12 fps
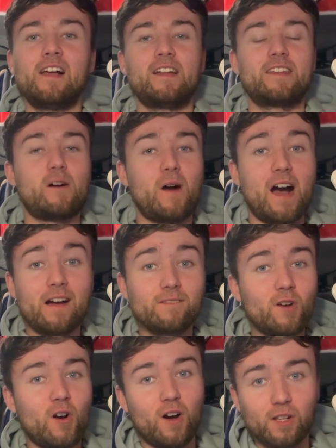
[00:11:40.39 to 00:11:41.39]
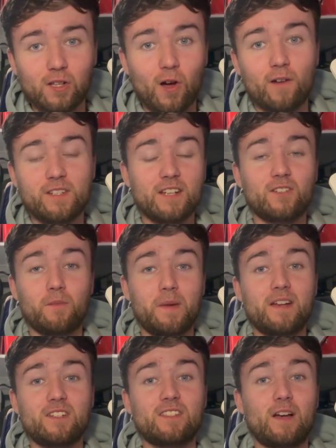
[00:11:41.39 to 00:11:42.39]
Now, I've got a lot of TikTok
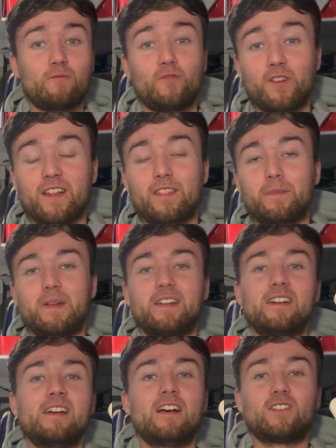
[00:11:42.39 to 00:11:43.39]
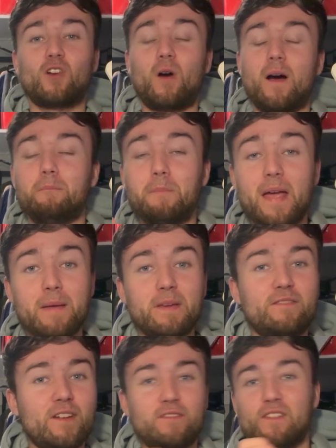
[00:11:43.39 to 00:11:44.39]
pages that I'm running at the minute, so maybe
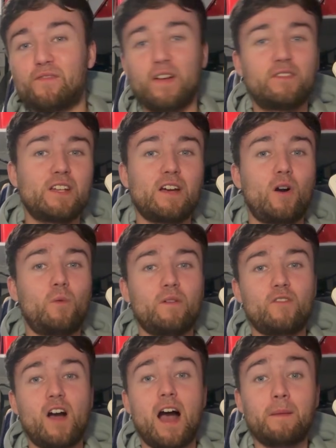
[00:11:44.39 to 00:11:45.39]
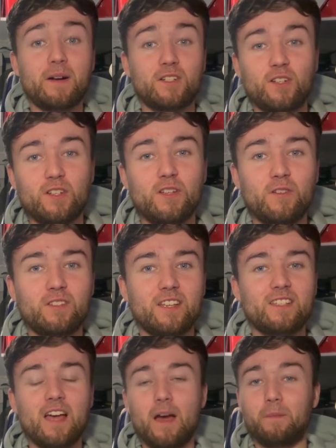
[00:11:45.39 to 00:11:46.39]
50-50 on whether I'm actually going to use
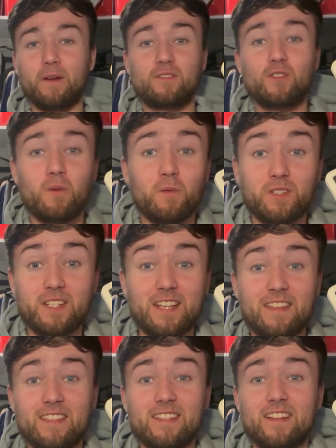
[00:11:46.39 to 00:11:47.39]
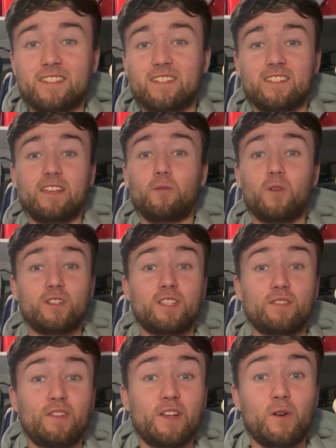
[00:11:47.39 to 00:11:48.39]
this. But if someone wants to take this idea, say you're watching
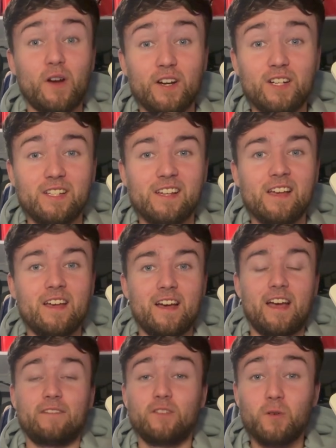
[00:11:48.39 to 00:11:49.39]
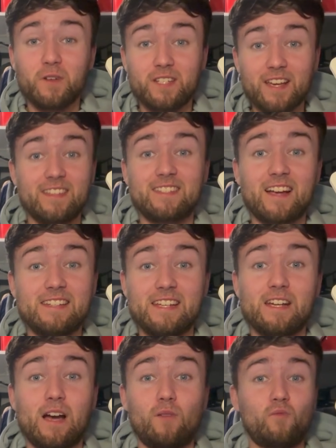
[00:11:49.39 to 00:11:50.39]
this video early, if you want to take this
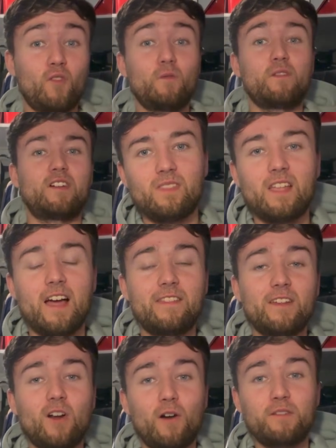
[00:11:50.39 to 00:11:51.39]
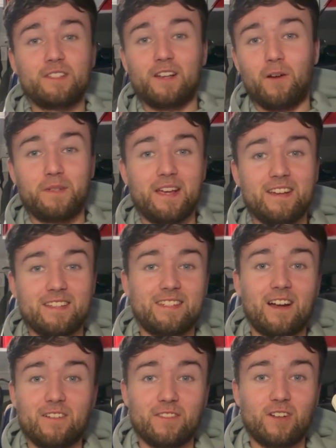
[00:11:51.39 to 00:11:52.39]
idea and run with it, and then obviously update us
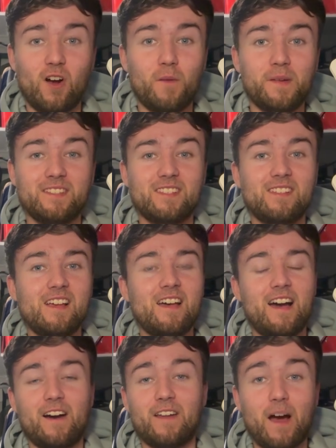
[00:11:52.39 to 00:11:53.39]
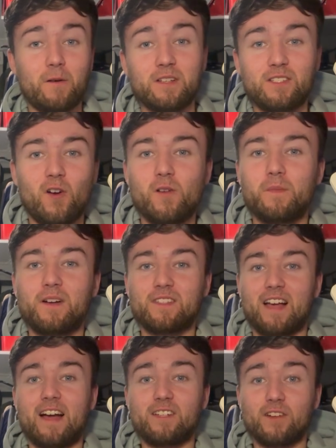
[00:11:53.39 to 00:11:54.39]
down in the comments on how it's going, because
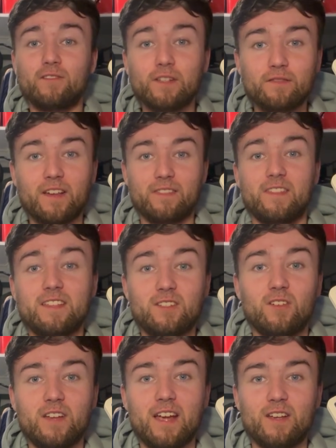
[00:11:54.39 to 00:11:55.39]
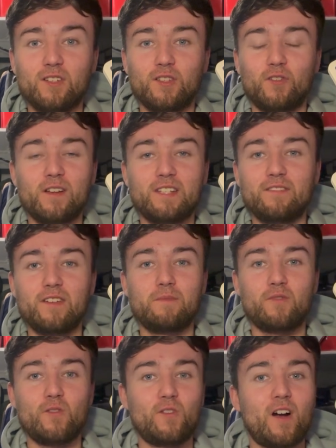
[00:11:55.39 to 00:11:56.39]
I generally think this could get you to the creativity
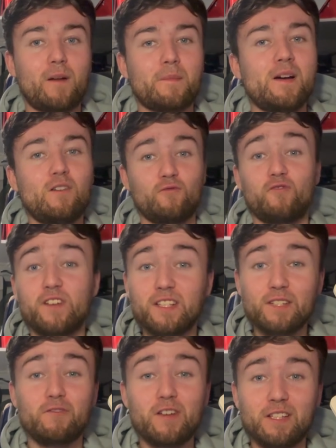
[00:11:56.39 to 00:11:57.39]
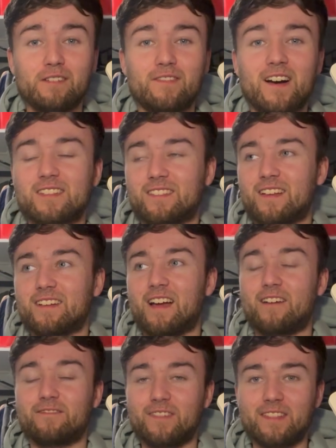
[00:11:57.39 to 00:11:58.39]
program really, really fast. Like,
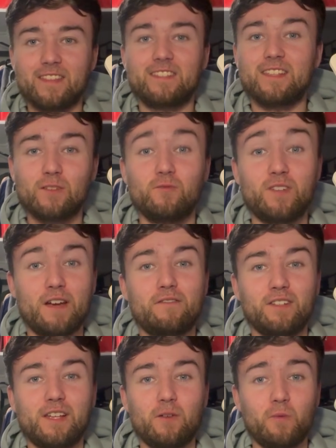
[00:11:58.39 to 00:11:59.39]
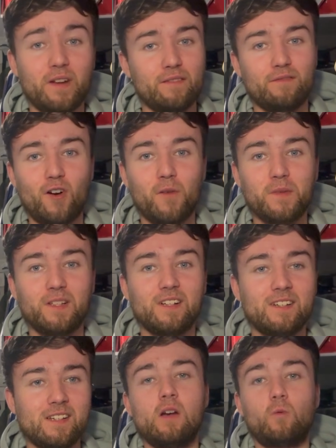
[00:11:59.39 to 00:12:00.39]
I think this is definitely a winning formula.